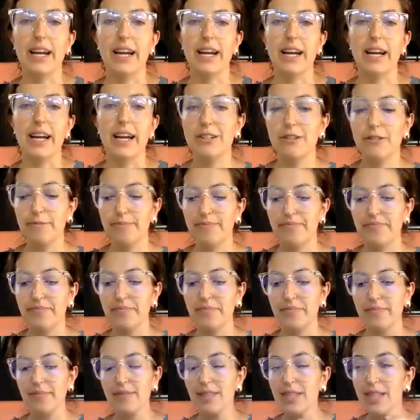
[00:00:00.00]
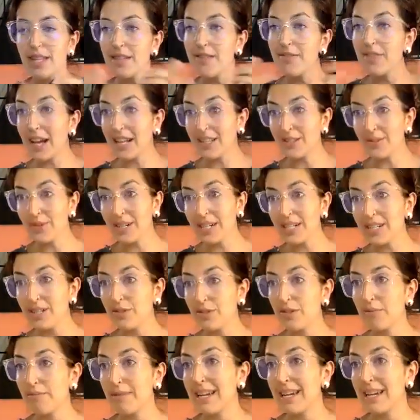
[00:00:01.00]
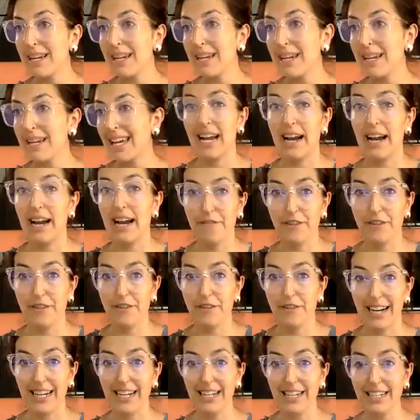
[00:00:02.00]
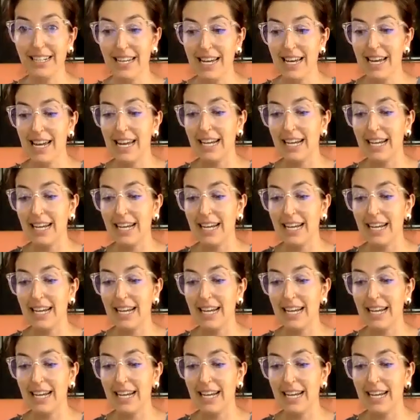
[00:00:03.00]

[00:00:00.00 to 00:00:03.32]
Okay, so that's what I do with my kids every night,